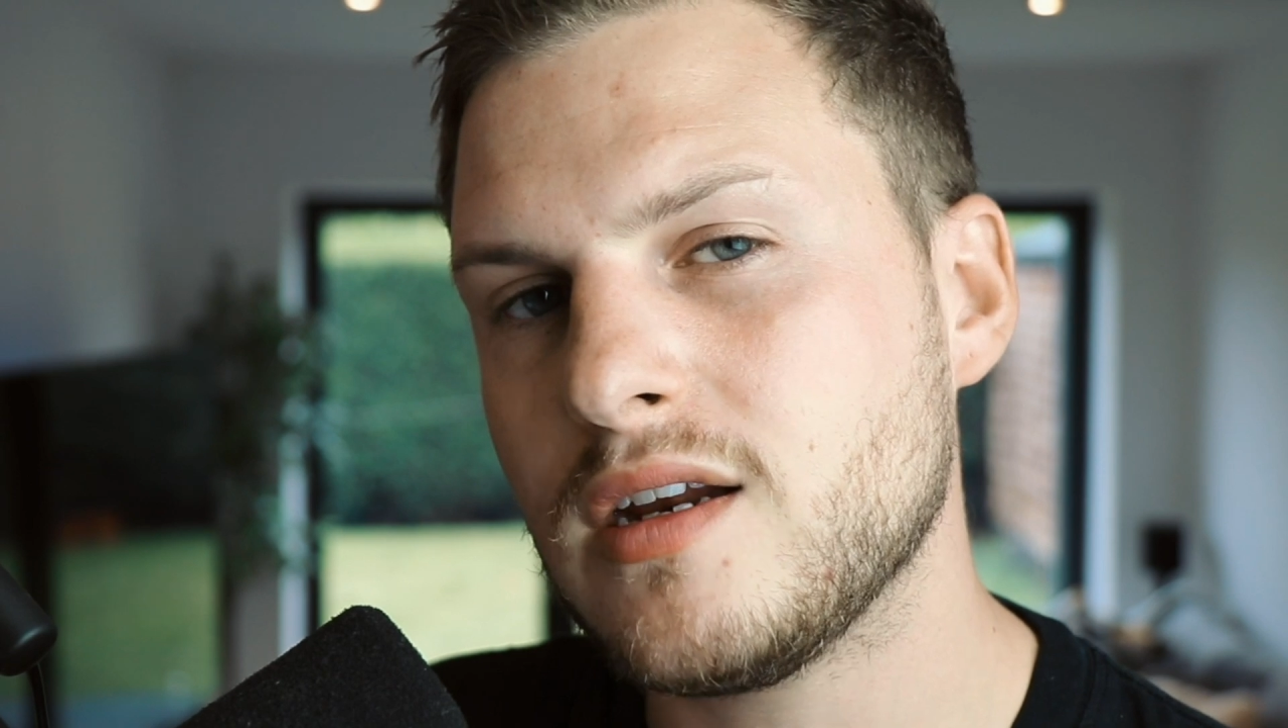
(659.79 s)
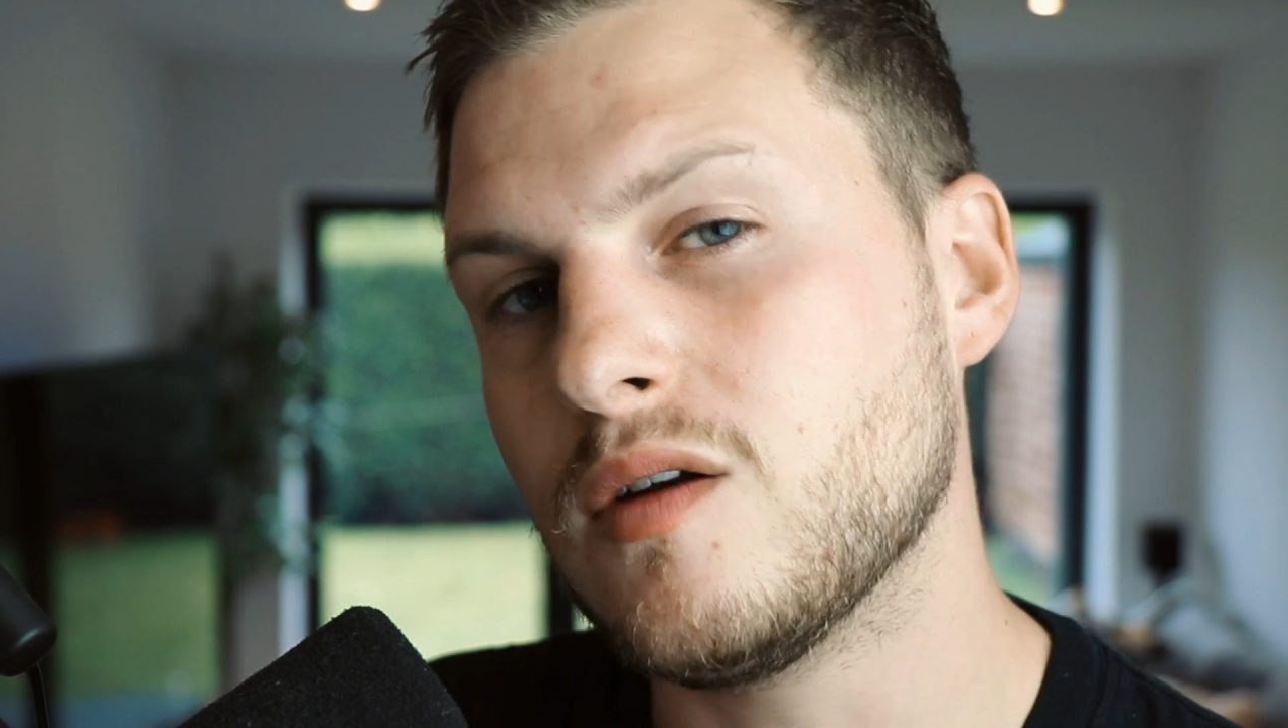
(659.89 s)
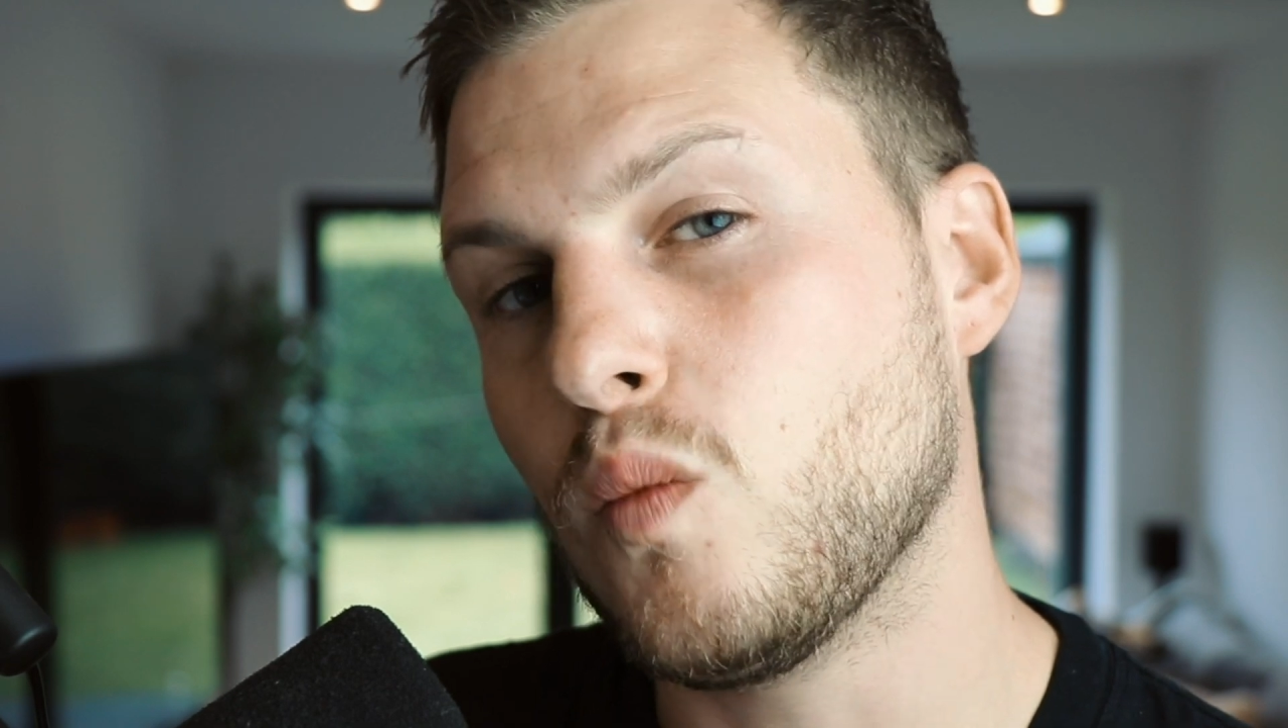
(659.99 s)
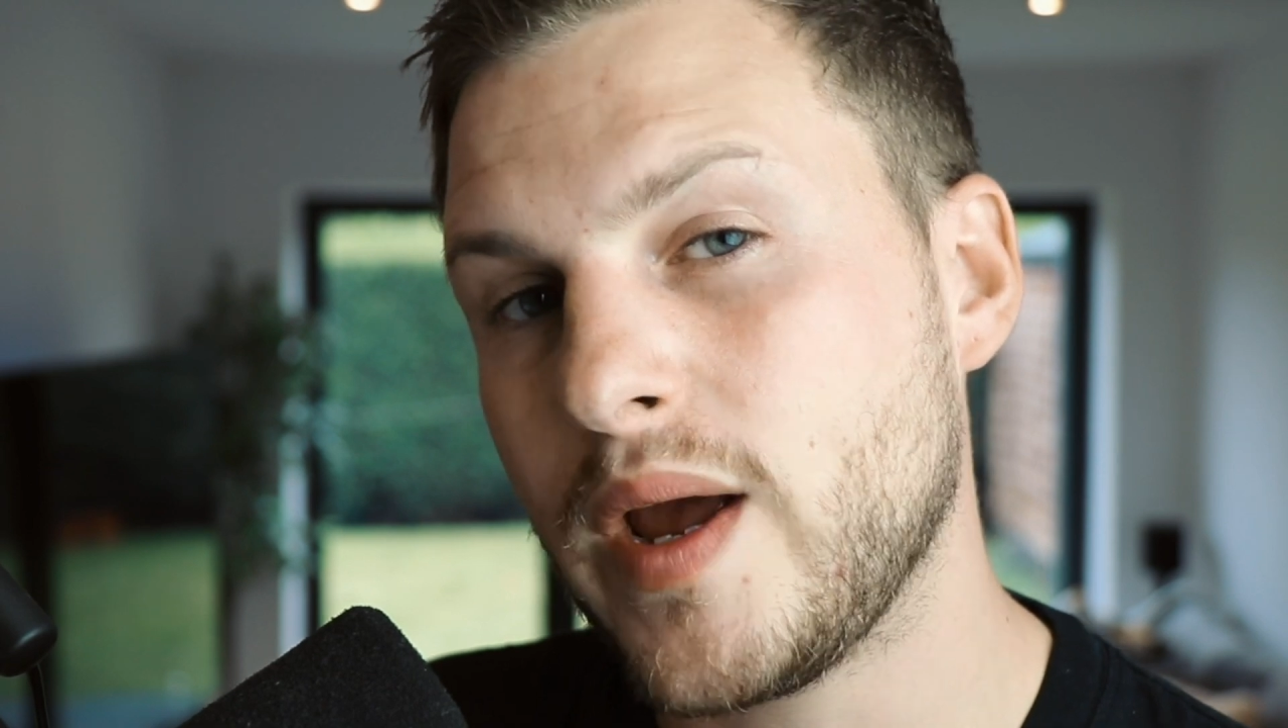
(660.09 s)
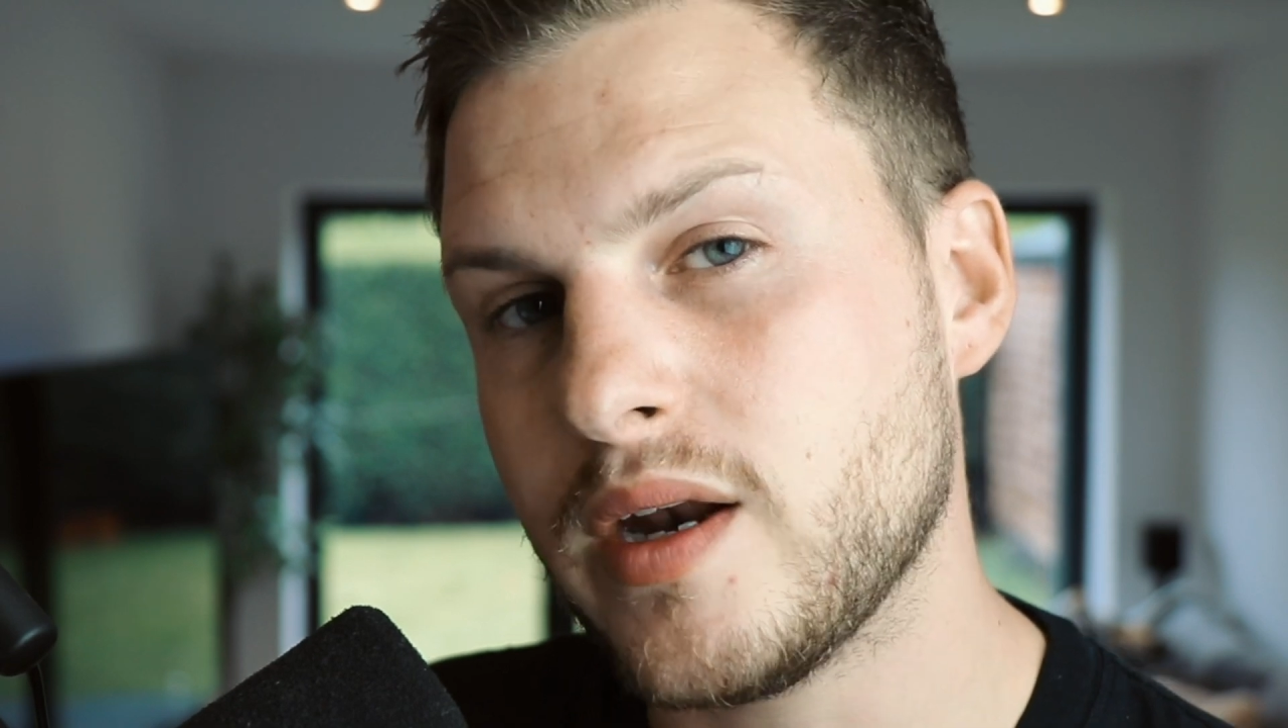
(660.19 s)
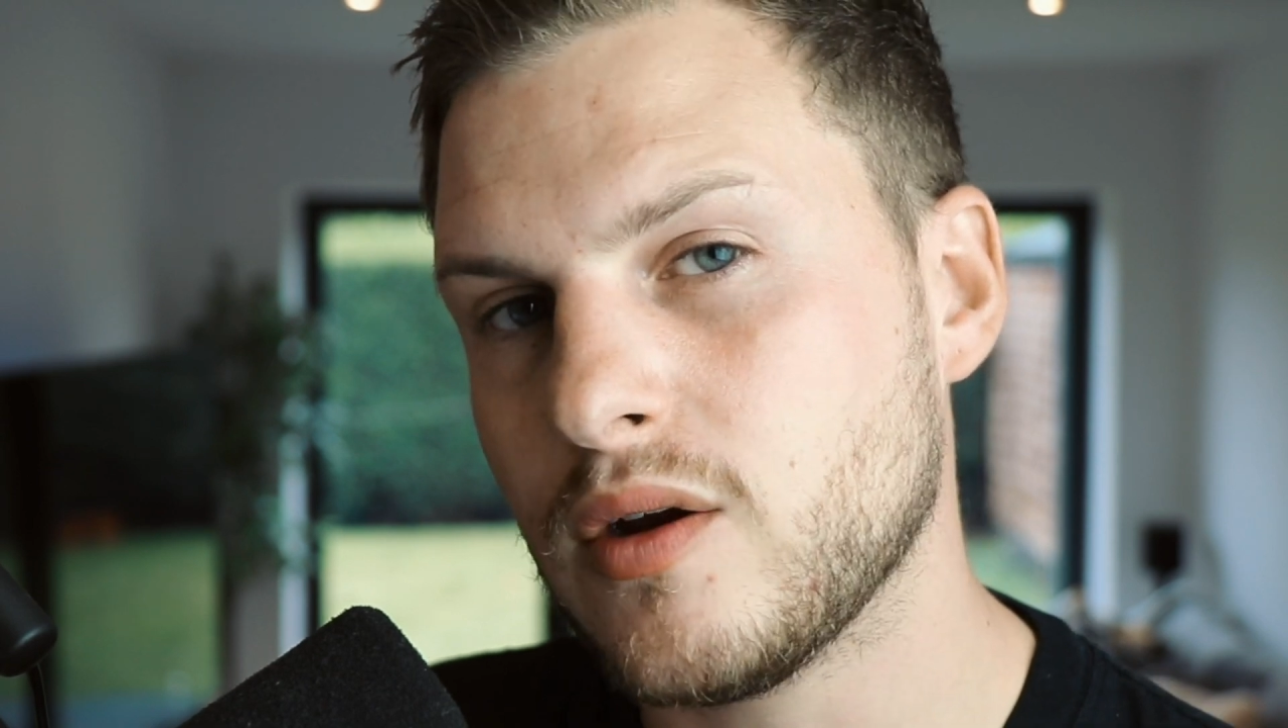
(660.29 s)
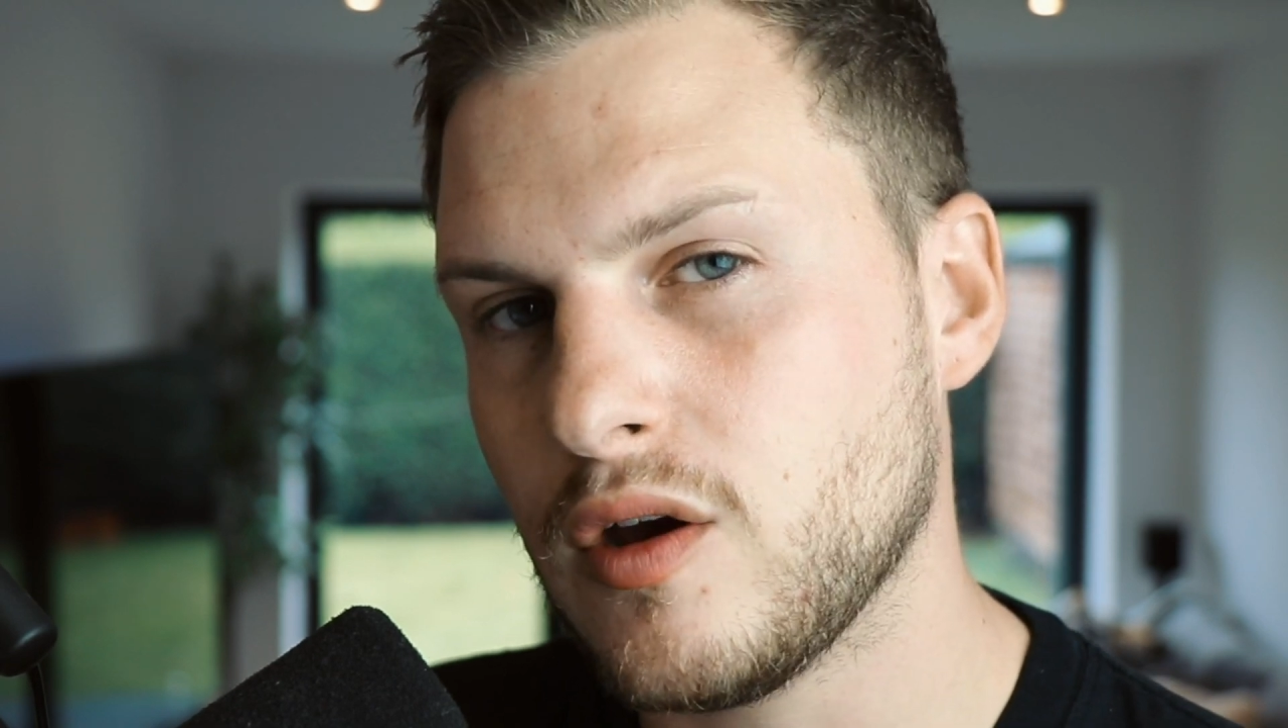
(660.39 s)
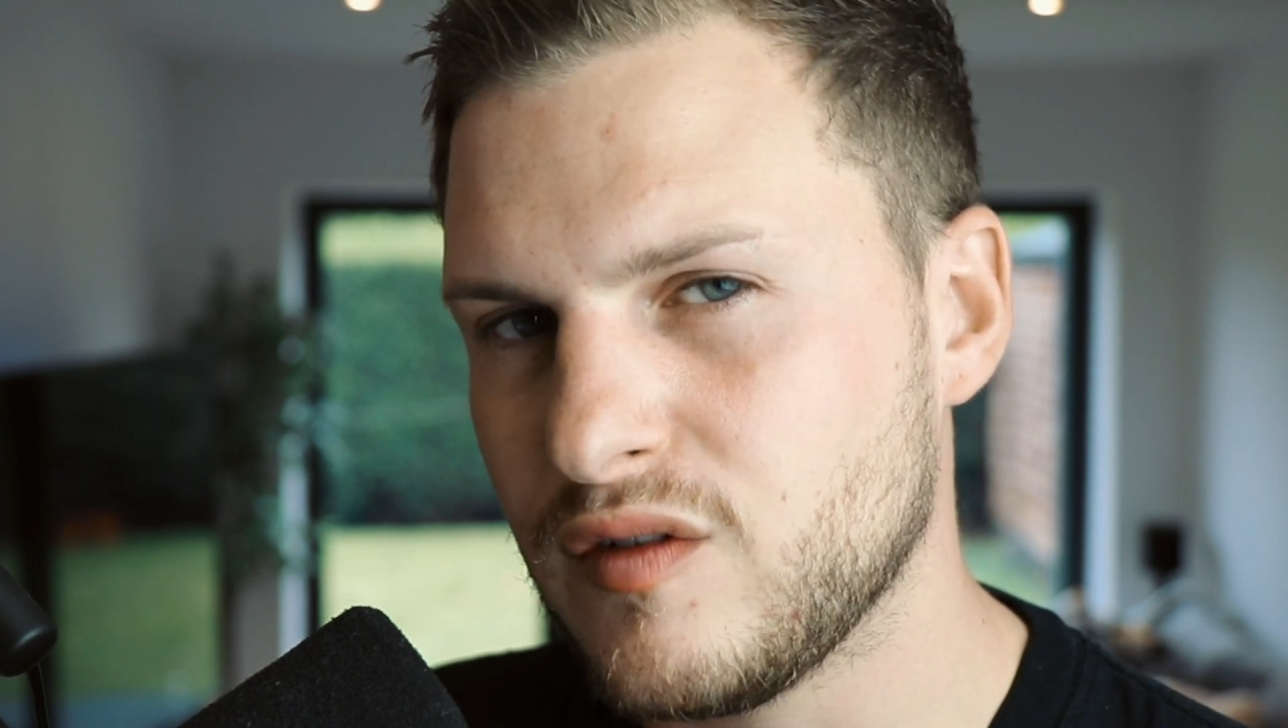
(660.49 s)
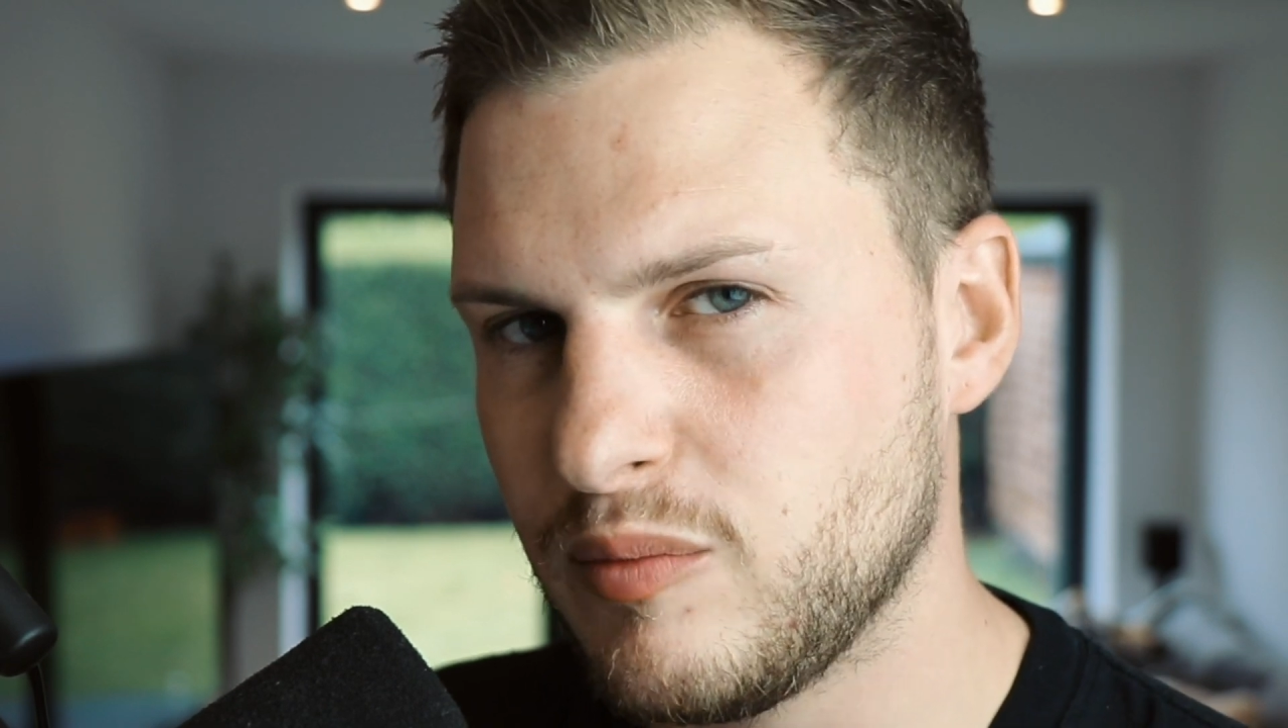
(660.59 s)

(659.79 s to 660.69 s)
can win over